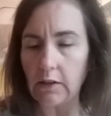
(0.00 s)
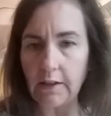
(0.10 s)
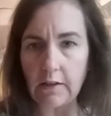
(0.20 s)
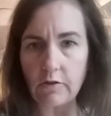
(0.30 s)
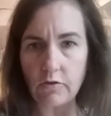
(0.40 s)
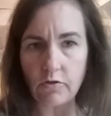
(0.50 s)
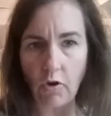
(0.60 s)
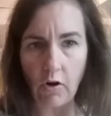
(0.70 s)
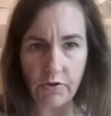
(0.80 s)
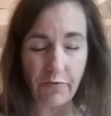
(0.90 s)
lidded
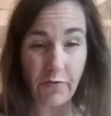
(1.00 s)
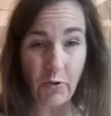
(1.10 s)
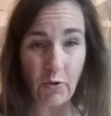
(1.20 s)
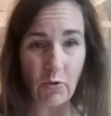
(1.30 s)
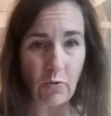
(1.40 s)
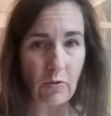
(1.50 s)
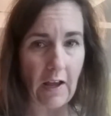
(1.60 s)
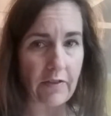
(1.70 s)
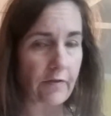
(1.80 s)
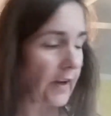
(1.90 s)
jars of food
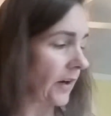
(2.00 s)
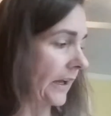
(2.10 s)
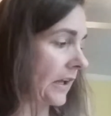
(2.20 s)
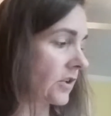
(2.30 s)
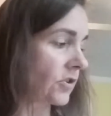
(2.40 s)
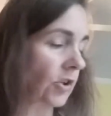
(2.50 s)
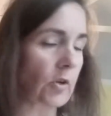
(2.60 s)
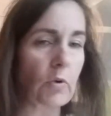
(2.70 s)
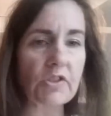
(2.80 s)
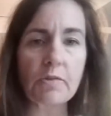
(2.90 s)
at the very end, you're
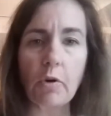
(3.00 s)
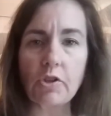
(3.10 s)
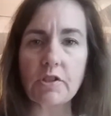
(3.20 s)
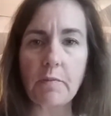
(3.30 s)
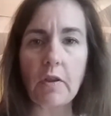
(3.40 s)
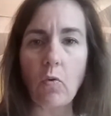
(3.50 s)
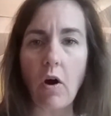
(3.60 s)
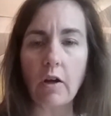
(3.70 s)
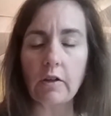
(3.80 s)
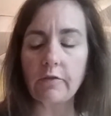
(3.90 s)
going to want to submerge them in the
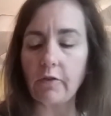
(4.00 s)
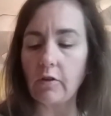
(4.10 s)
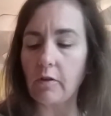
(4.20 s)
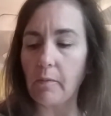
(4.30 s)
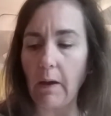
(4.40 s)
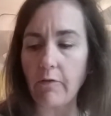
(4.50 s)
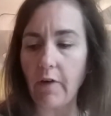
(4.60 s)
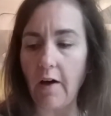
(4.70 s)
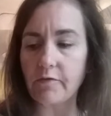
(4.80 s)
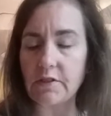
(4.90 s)
water for about
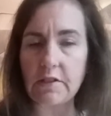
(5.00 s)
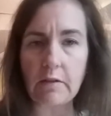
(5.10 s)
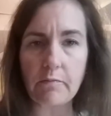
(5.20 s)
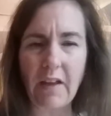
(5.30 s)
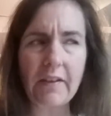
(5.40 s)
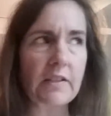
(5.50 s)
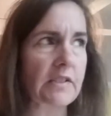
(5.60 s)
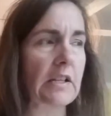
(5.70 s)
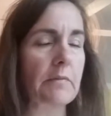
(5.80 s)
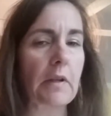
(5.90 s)
5 to 10, I think
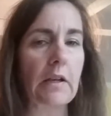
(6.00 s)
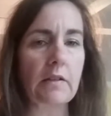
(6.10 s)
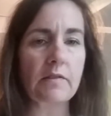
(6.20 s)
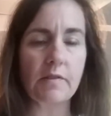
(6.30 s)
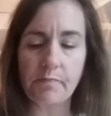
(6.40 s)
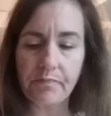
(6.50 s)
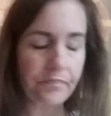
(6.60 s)
it's 10 minutes.